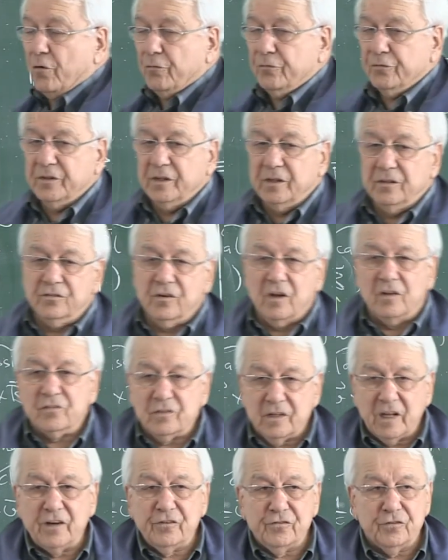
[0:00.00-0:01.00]
of the
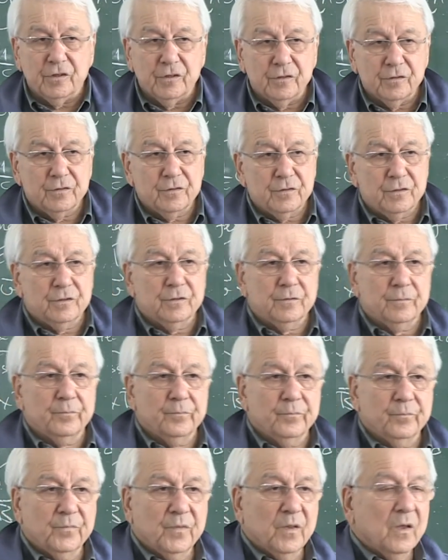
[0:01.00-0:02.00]
translations.
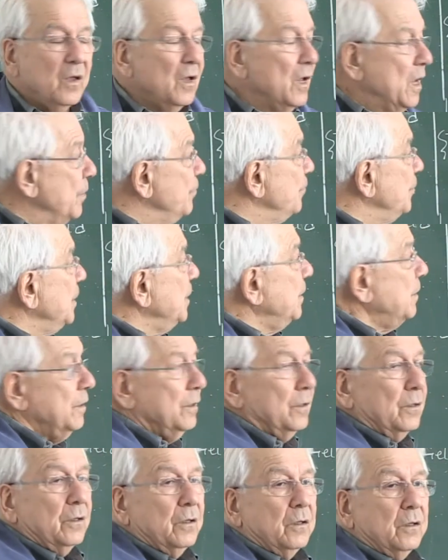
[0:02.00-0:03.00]
mv,
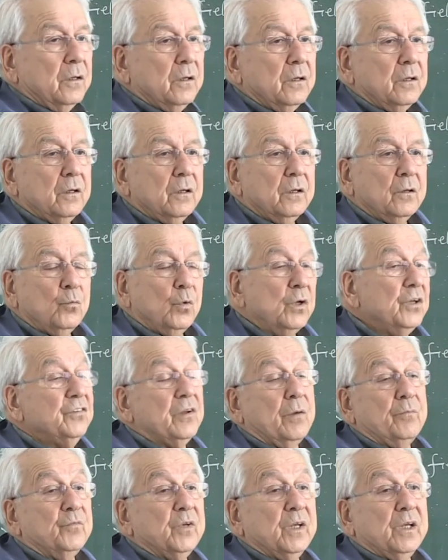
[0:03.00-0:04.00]
what is
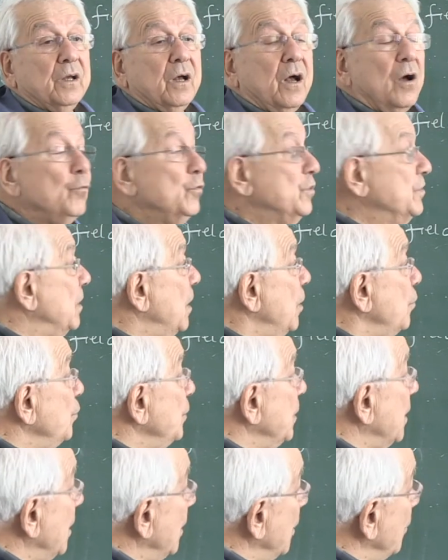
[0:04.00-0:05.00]
mv?
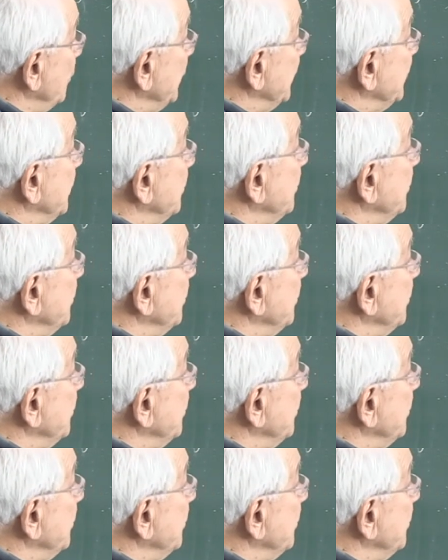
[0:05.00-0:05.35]
How it